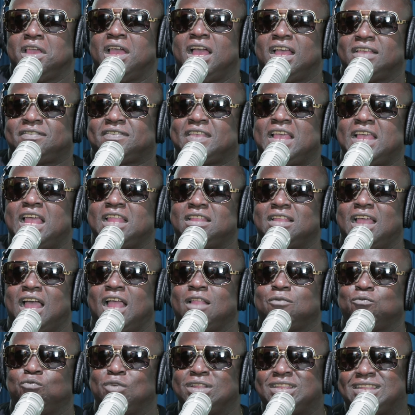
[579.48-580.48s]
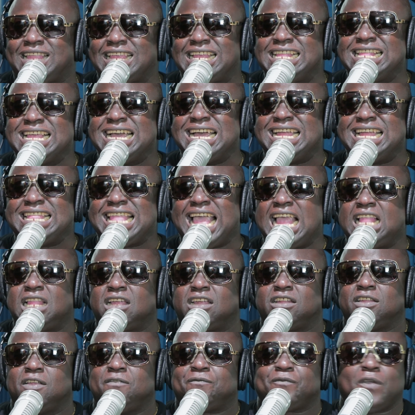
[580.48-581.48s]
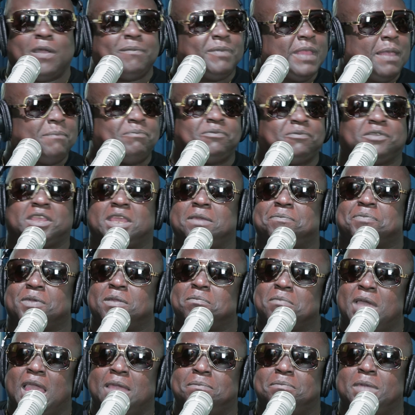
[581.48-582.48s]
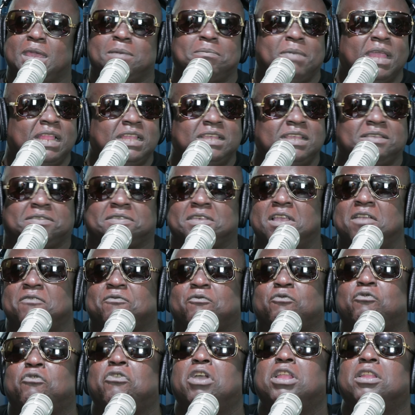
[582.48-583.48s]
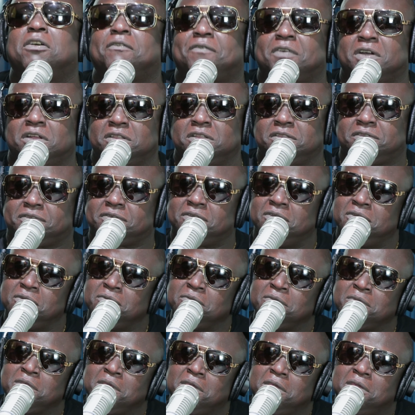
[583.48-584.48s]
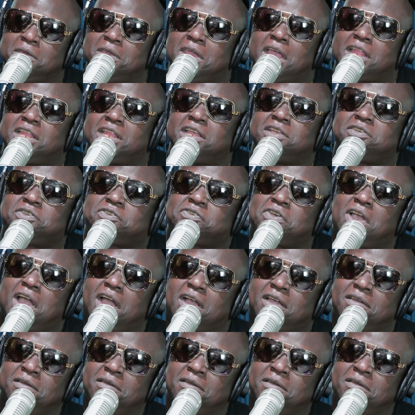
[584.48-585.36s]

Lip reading: You understand? Yeah. And with the learning from them, keeping my big belly self relevant. Hear this track.